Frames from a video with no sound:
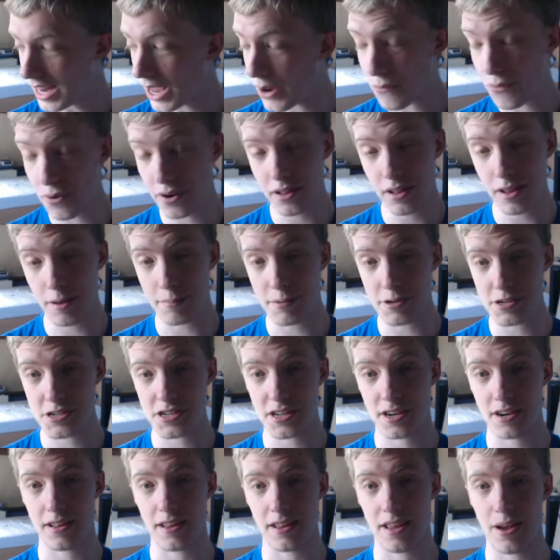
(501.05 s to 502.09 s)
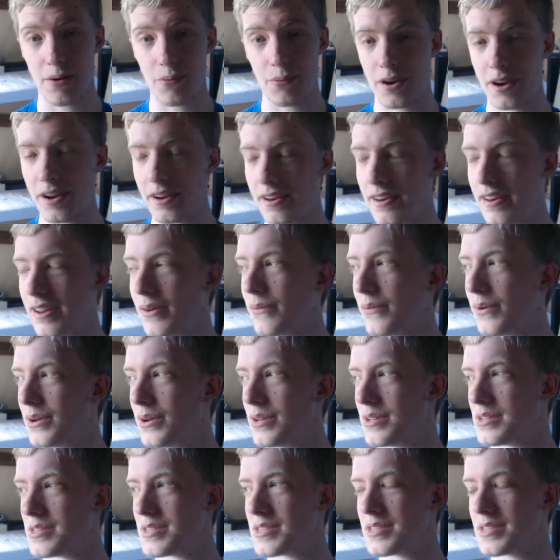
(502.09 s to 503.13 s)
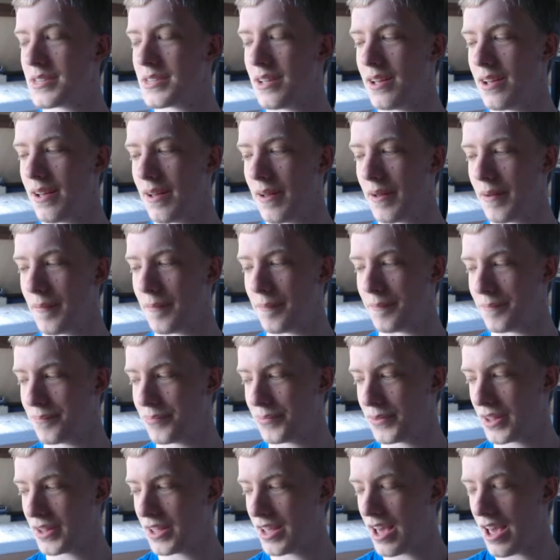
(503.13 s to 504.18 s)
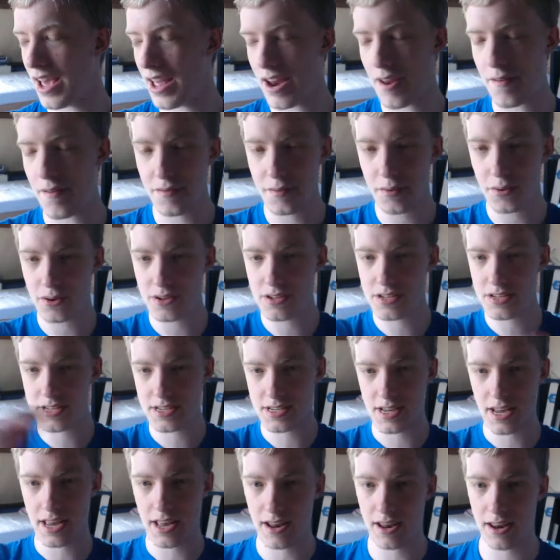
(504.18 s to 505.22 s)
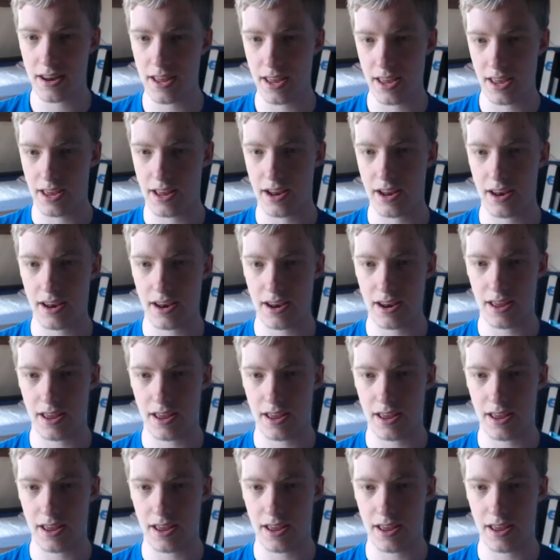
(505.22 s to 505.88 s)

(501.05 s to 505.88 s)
I really appreciated that. What I did was, everyone sit in